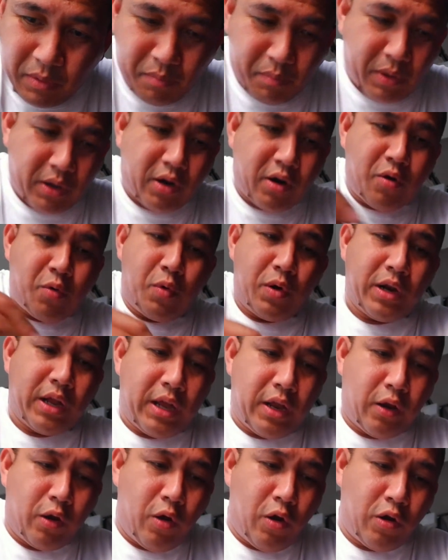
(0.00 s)
a bigger one
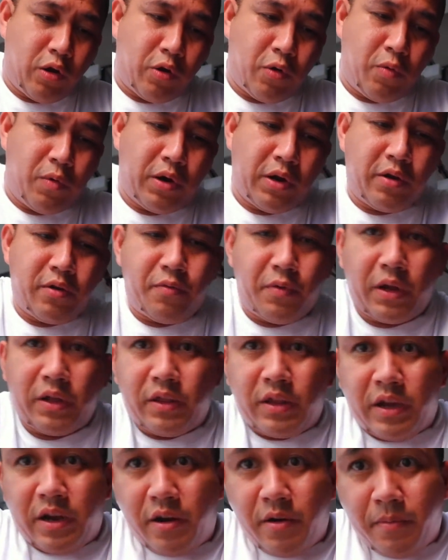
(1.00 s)
and longer one right
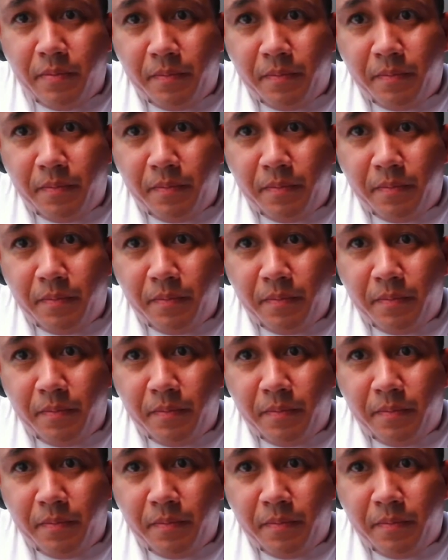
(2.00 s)
there.